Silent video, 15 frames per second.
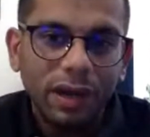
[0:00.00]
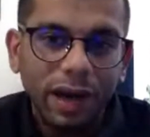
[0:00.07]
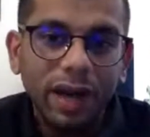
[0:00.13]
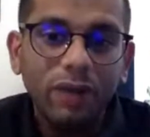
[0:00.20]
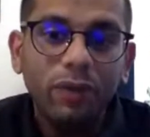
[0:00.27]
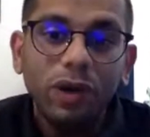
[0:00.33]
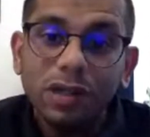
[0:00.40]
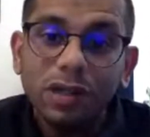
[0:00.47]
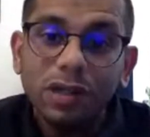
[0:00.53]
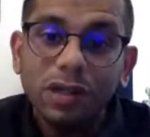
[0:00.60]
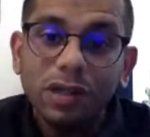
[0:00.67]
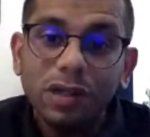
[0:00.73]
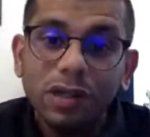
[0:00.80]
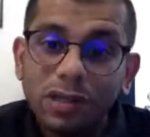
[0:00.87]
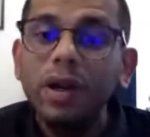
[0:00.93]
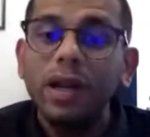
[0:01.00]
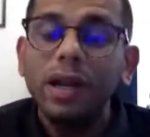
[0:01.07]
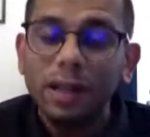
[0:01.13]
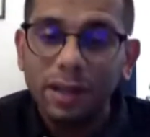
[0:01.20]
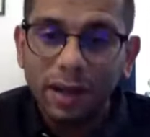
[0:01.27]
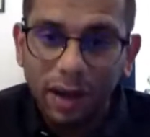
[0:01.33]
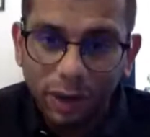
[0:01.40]
right? What is the
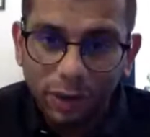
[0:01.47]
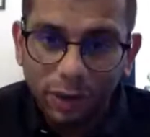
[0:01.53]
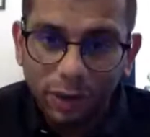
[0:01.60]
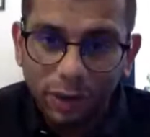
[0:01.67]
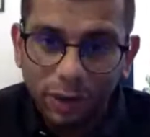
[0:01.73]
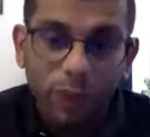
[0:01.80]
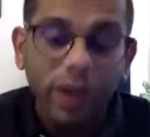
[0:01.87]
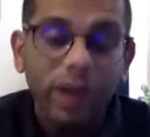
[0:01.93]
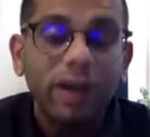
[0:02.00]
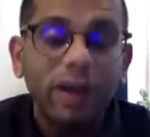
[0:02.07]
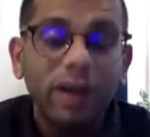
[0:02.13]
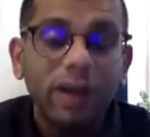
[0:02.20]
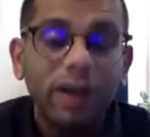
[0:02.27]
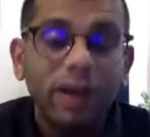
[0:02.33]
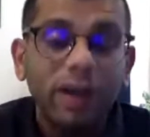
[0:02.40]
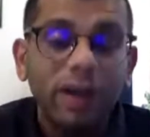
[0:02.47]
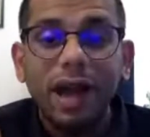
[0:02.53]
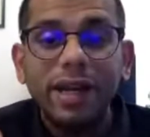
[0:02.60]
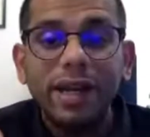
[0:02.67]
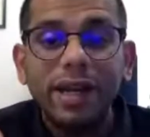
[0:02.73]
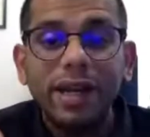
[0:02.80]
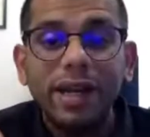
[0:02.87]
theoretical grounding? Where does the
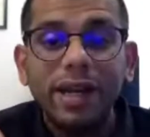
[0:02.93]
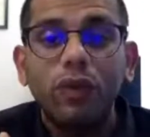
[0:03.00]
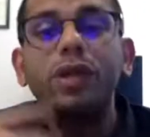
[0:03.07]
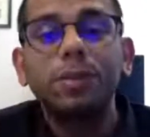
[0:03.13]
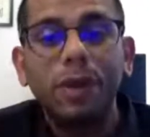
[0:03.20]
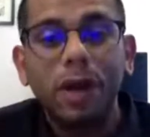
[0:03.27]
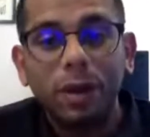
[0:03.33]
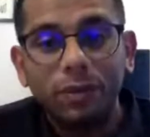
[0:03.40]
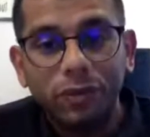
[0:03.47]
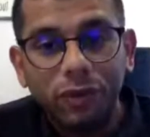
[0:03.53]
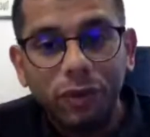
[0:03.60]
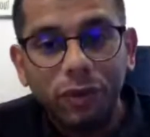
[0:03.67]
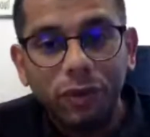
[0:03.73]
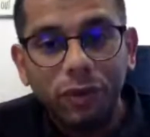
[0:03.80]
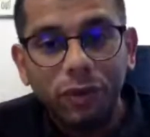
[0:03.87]
idea of ownership come from?